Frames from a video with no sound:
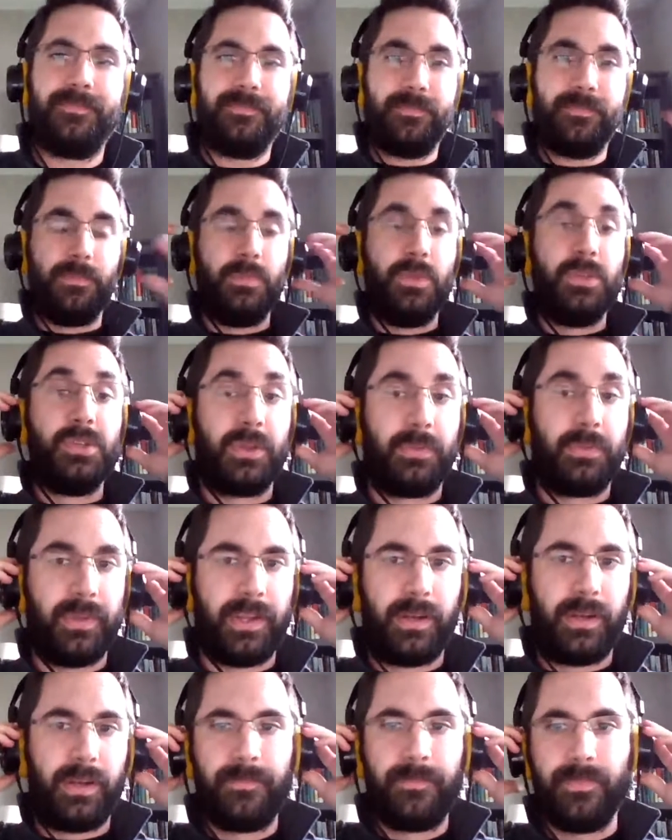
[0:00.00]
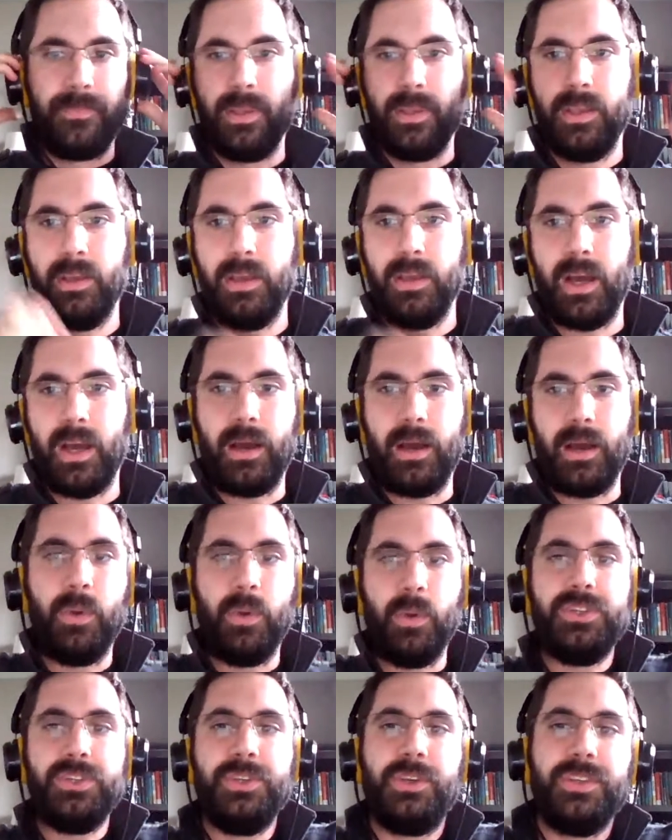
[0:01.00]
music player, but
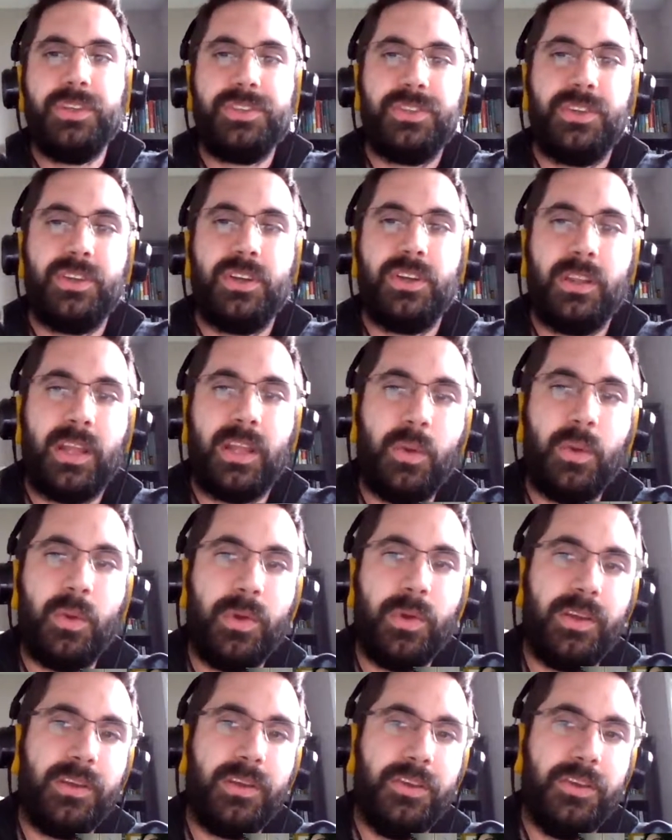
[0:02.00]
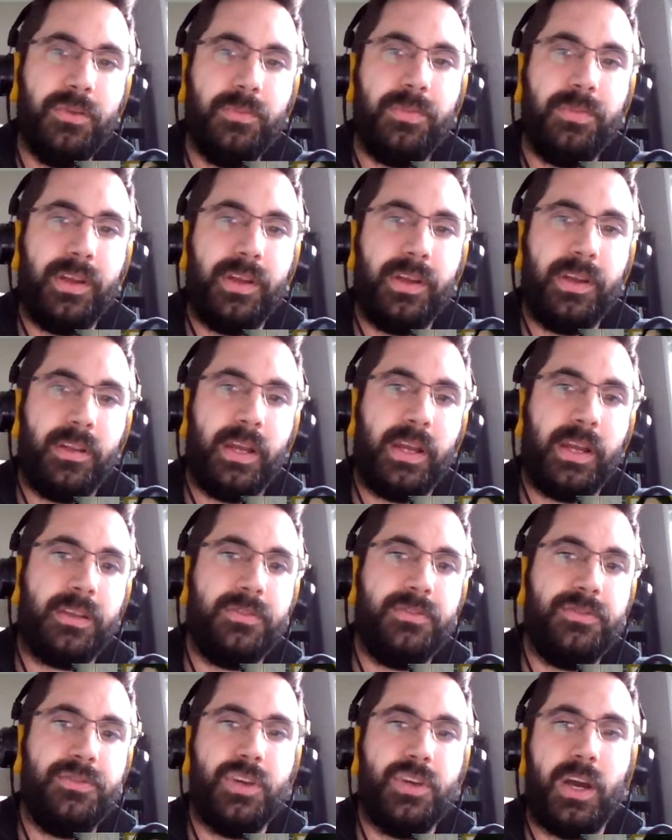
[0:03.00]
would you consider a lightweight Qt player like
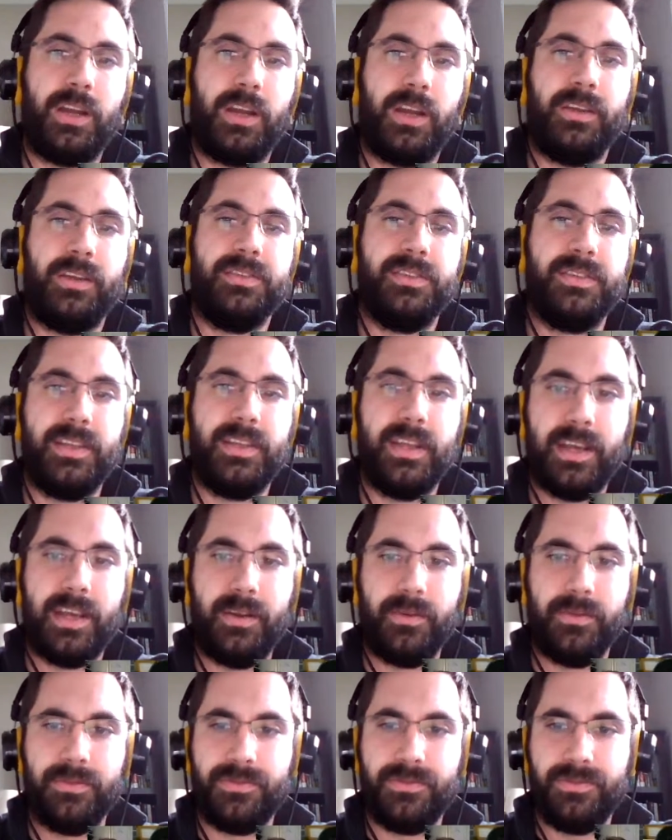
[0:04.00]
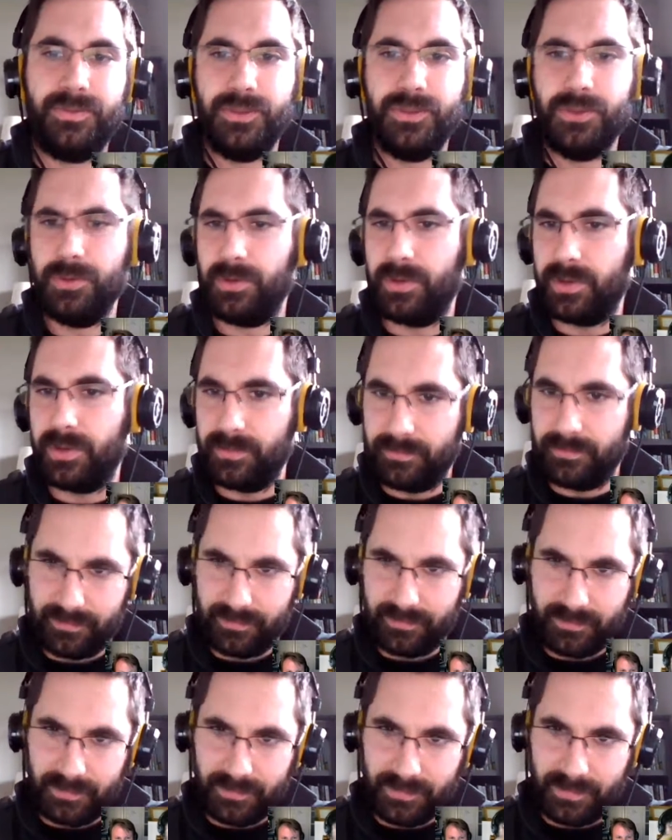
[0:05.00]
Juk instead, or Juke,
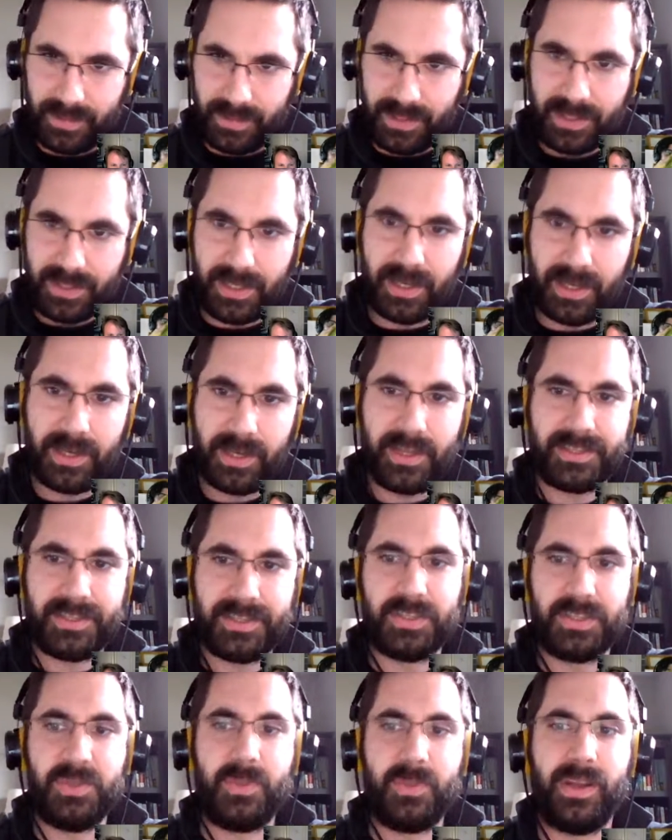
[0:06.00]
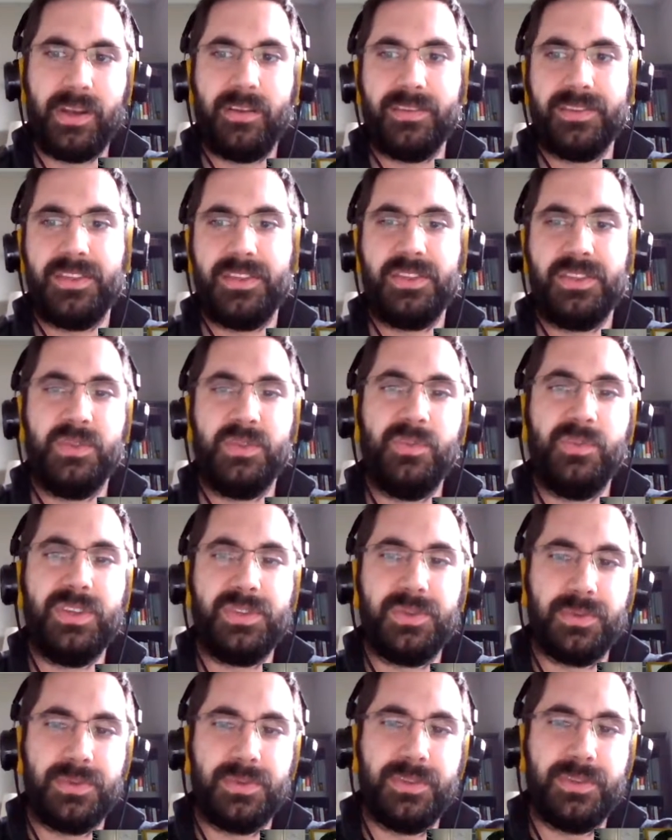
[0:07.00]
as this is better on system
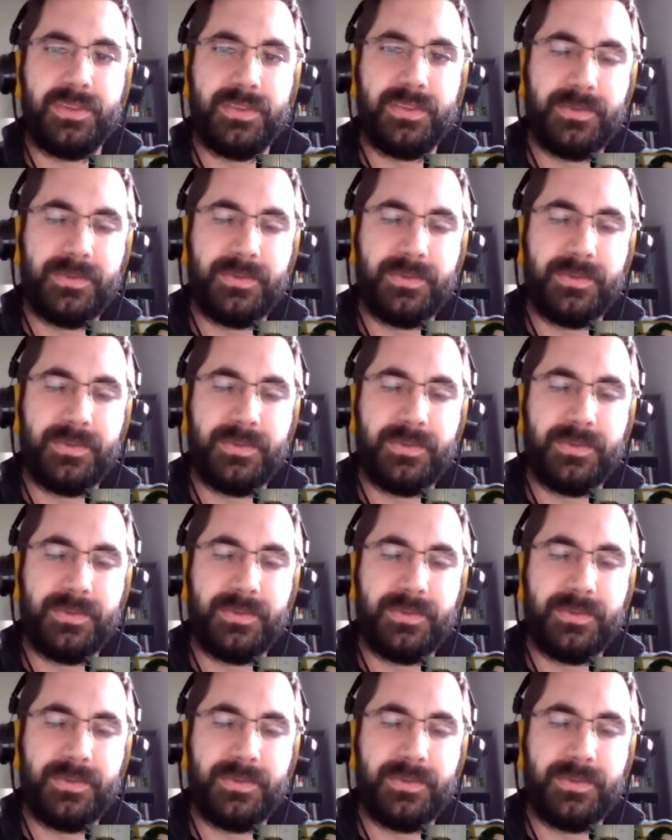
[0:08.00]
resources?